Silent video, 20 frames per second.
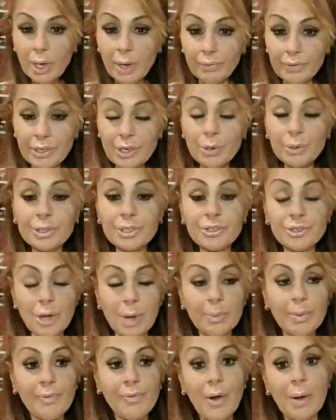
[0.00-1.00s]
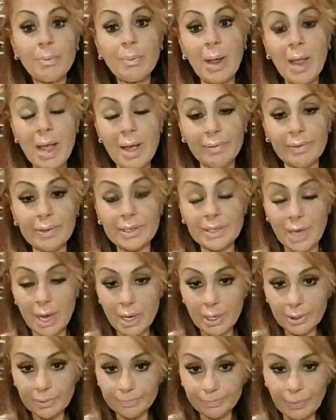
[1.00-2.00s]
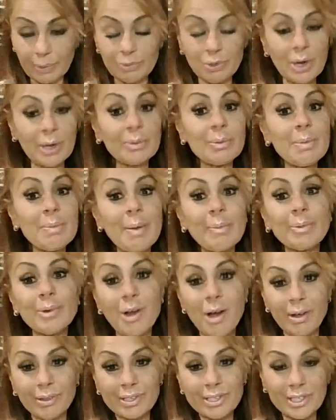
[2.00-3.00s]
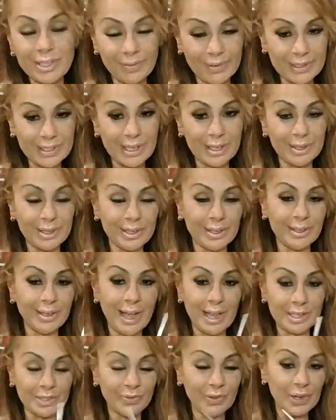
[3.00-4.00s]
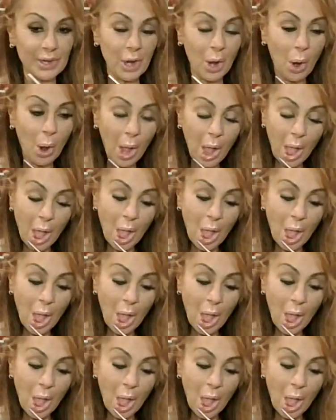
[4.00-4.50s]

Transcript: we know at the strawberry farm I have a duck. I'm trying to remember all the stuff I said in the last video.